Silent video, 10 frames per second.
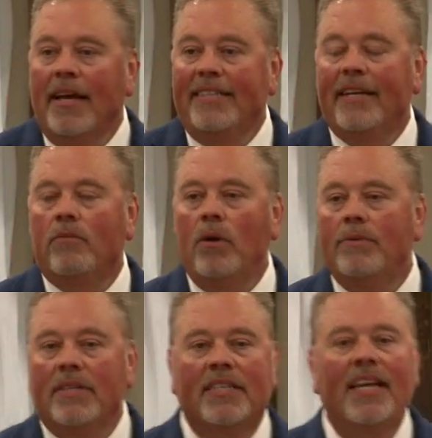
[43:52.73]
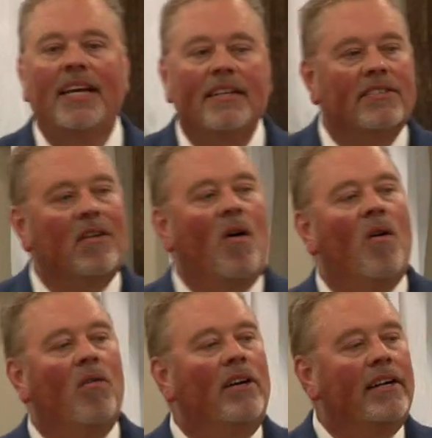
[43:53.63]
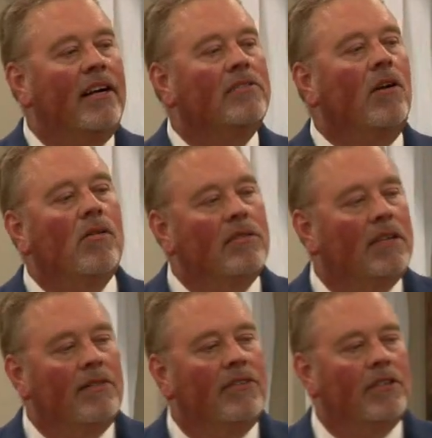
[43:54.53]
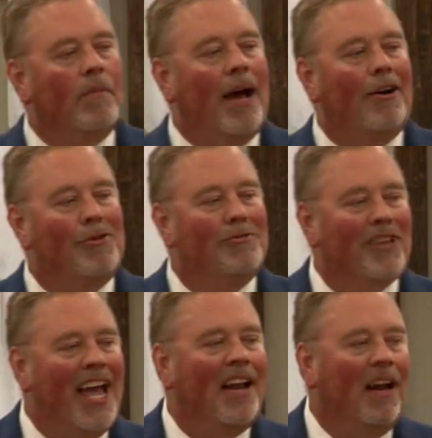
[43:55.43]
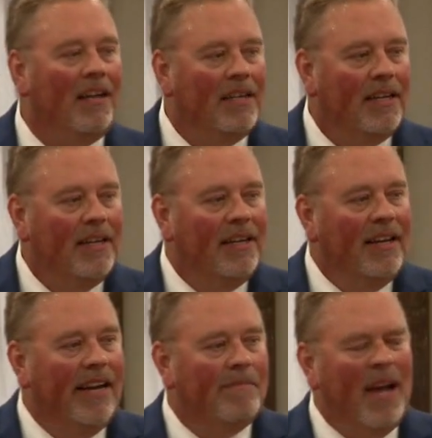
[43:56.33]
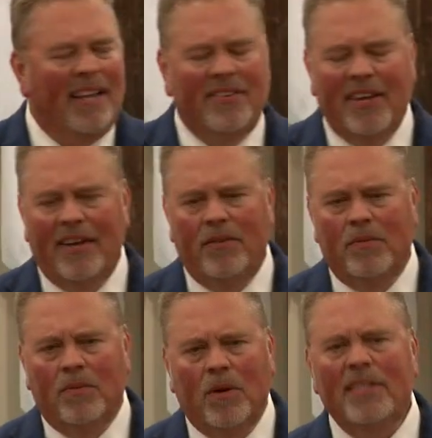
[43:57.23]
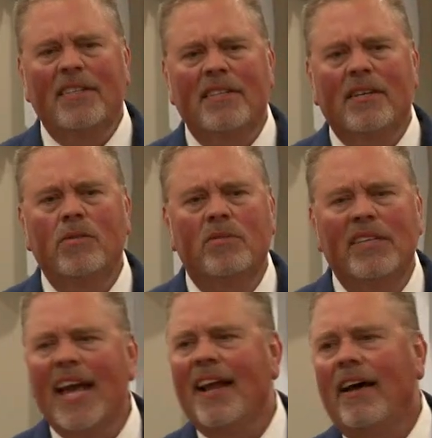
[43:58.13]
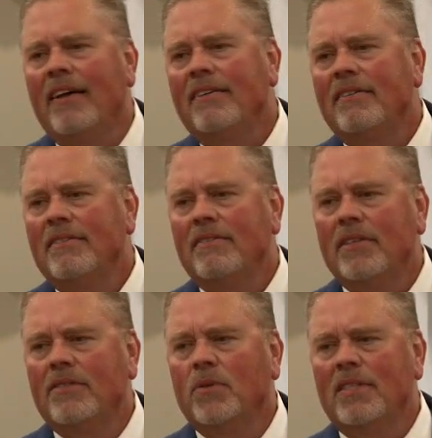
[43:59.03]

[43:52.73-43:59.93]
He said, We were singing a song during our song service about Hosanna. And the man said, What's this Hosanna? What's,